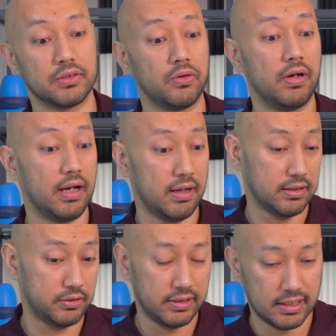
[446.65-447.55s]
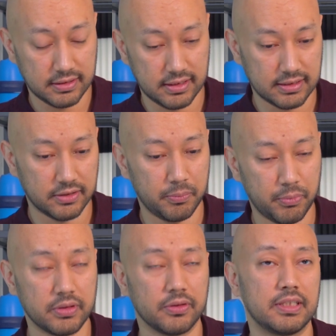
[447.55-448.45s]
So actually that's a good
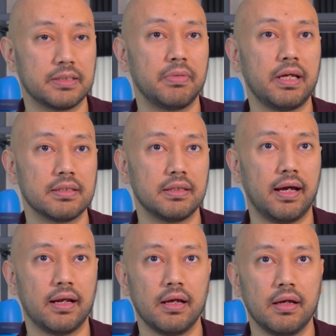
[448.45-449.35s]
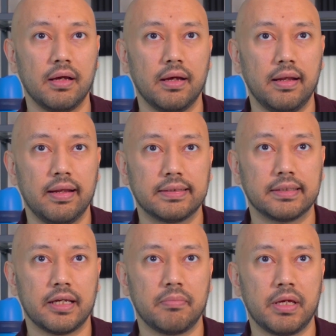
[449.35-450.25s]
point. So this means that, let's
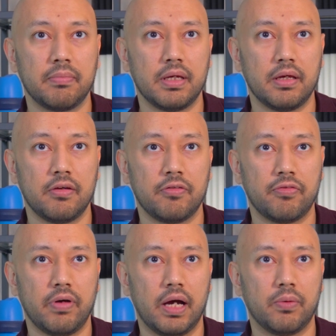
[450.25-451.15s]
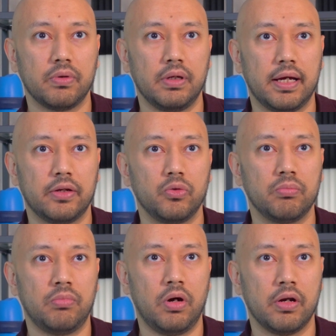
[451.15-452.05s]
say maybe if I would like to
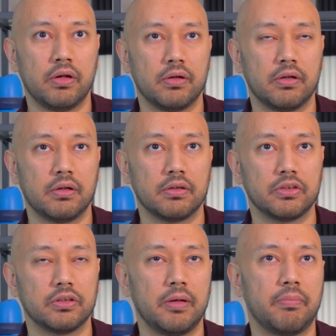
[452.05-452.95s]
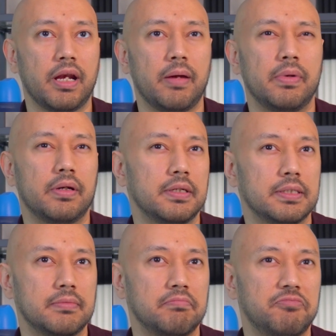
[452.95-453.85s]
monitor certain parameters,
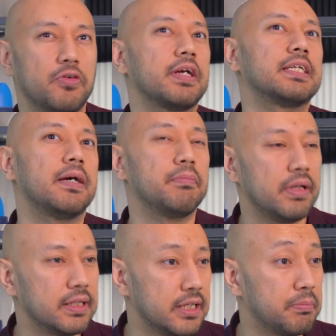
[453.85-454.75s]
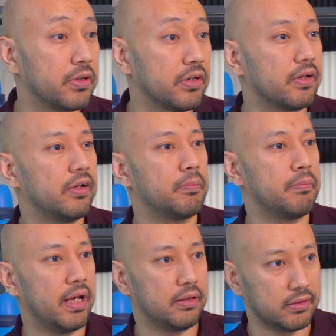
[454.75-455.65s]
for example, let's say particulate
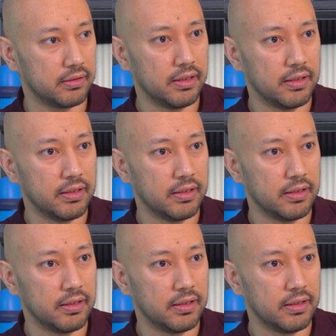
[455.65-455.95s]
matter.